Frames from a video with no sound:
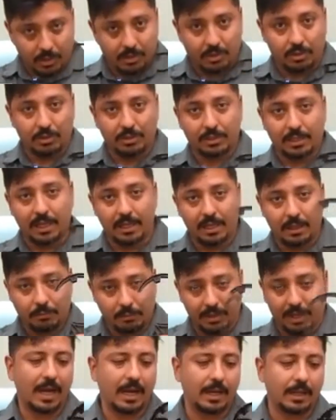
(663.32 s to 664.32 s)
your setup
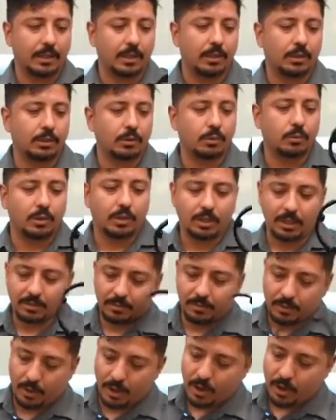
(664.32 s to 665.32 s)
pack, which is
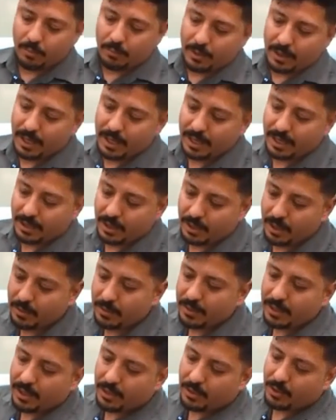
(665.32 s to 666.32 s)
for opening and
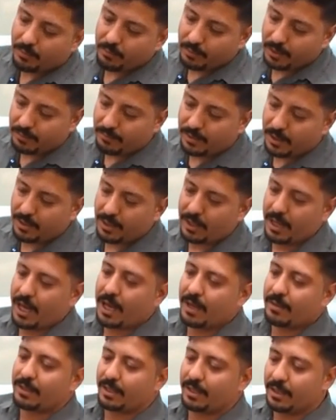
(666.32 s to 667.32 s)
closing your pre-filter
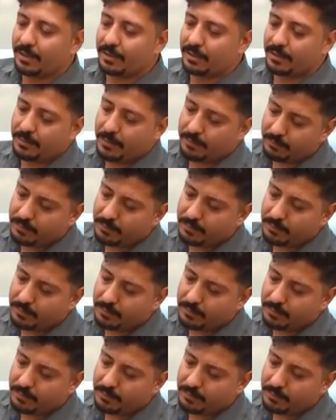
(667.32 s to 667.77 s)
housings.